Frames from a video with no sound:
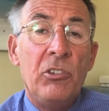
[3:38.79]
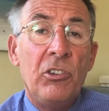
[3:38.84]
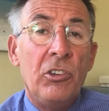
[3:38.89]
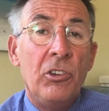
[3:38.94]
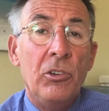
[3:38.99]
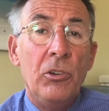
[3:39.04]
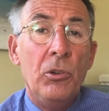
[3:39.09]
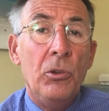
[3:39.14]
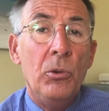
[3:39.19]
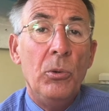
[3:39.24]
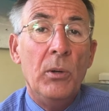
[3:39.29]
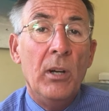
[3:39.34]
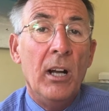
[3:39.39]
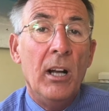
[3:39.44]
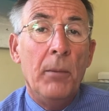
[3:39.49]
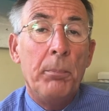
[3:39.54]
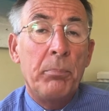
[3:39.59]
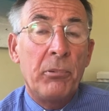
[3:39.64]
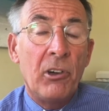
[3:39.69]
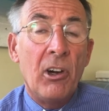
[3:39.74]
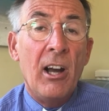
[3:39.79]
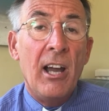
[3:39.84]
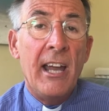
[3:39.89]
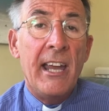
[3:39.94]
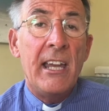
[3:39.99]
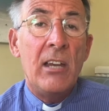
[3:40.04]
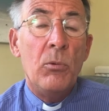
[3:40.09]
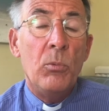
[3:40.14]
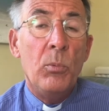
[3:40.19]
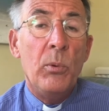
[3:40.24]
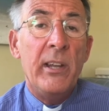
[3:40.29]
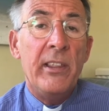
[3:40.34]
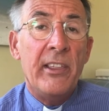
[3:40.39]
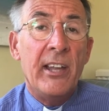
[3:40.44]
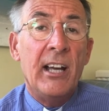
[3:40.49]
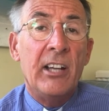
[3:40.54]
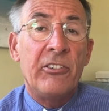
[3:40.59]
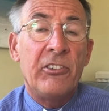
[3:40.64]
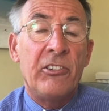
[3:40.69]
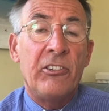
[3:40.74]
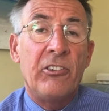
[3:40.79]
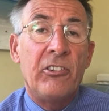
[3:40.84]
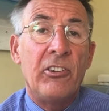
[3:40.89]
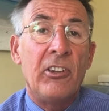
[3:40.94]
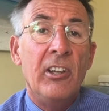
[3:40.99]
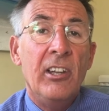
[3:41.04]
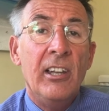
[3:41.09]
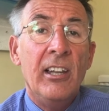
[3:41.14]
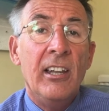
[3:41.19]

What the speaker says: to pray with us